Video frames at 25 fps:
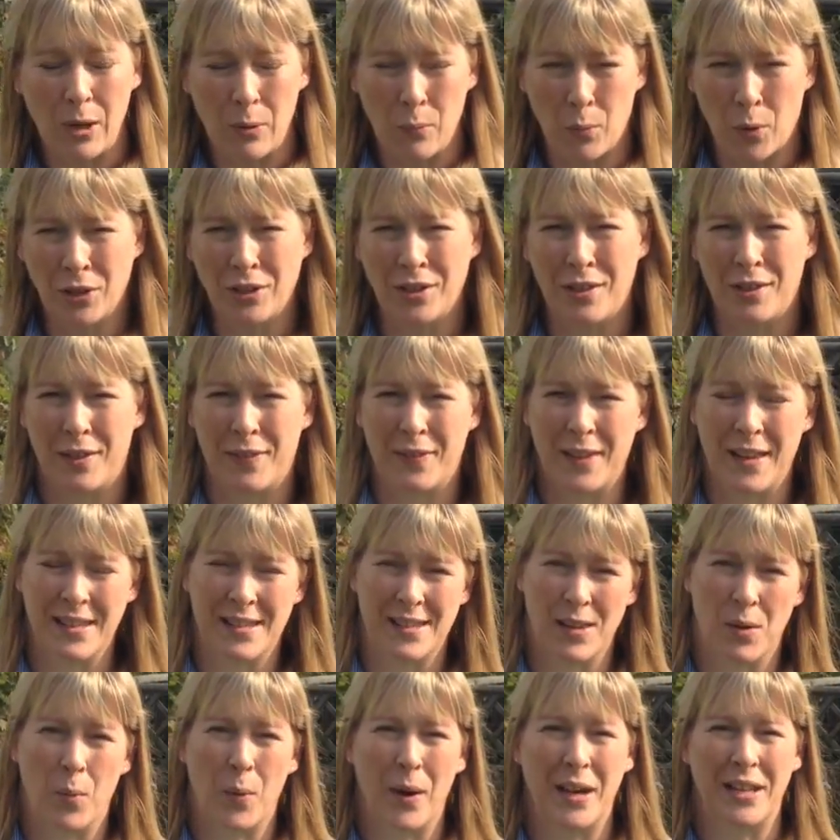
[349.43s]
One of the
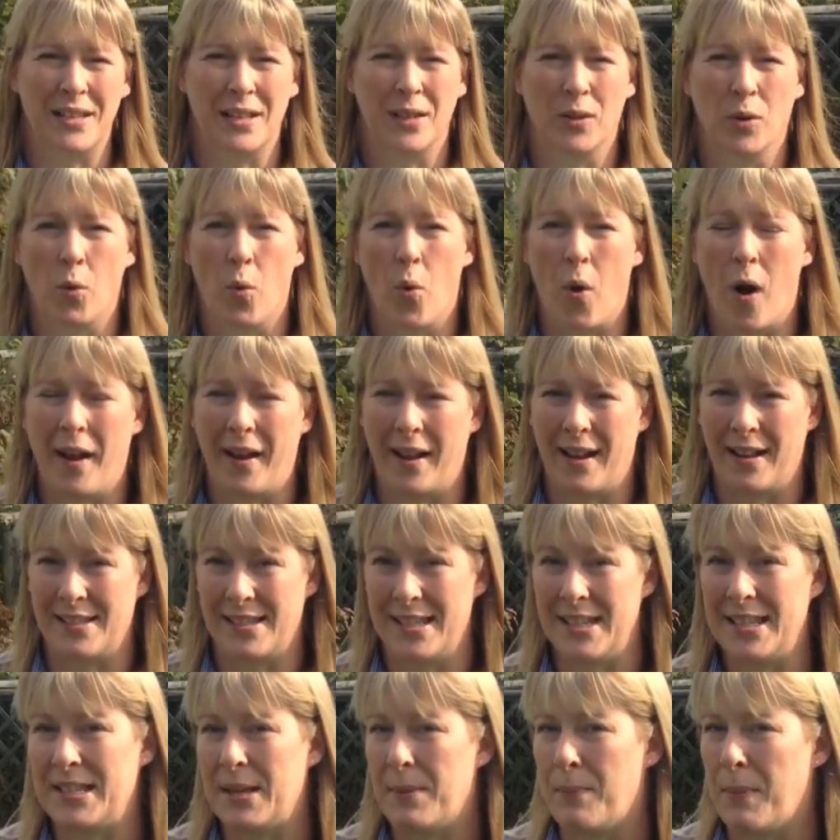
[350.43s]
things that we didn't quite
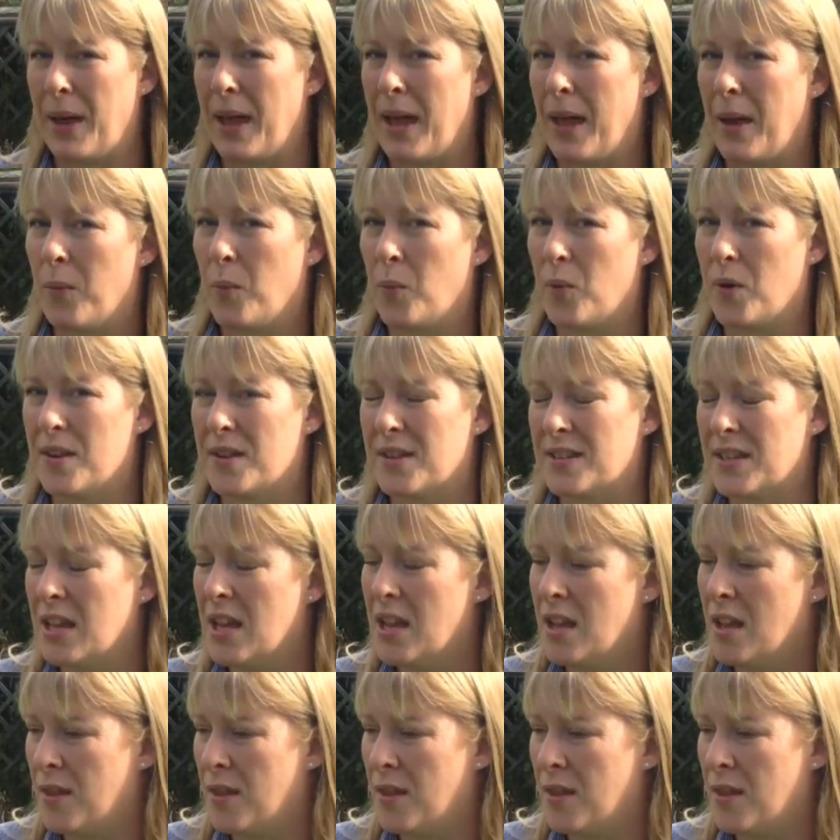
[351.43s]
anticipate was